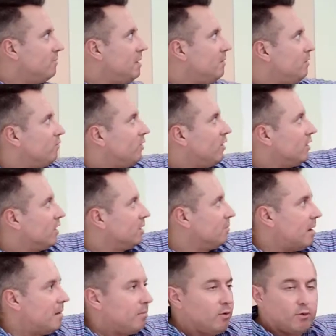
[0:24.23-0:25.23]
Maybe you've hung
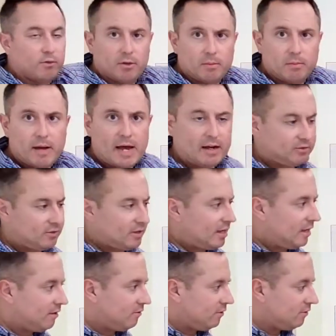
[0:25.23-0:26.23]
them up over the back
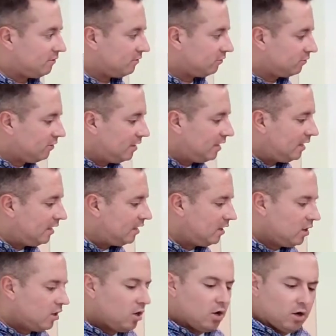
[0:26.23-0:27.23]
side of the screen
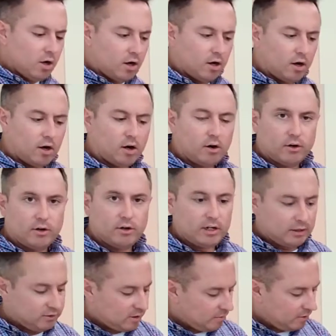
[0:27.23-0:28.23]
or, or you've
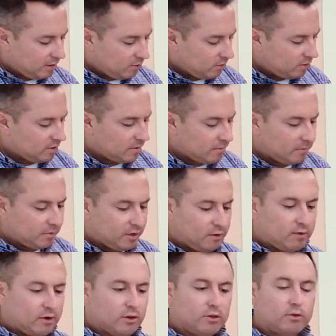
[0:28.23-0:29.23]
done something with them. But
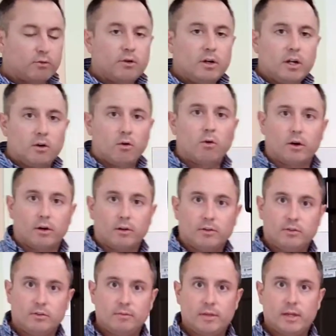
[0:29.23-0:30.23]
you've got three
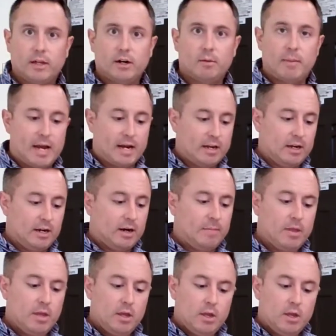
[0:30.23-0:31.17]
cords that are back here.